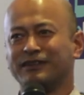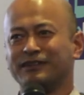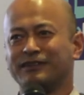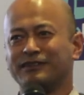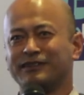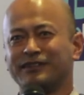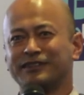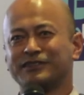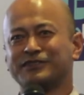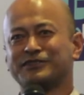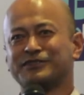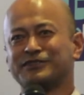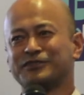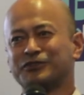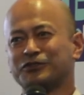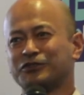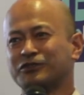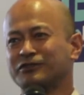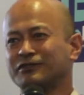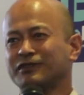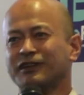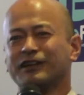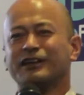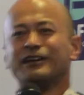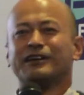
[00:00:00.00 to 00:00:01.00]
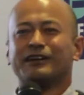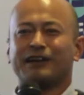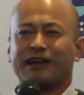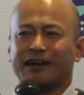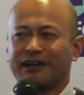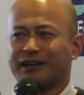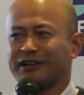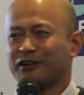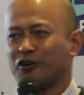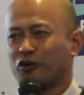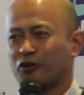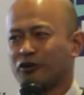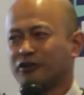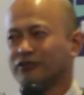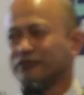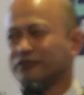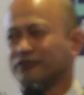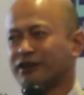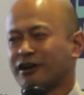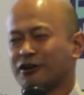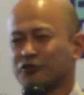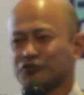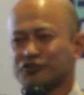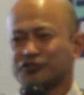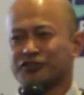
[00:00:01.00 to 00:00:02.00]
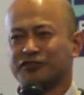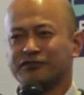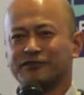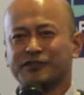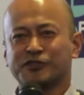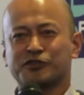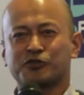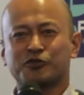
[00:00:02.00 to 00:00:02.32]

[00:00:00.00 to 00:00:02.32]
Right? So, and our service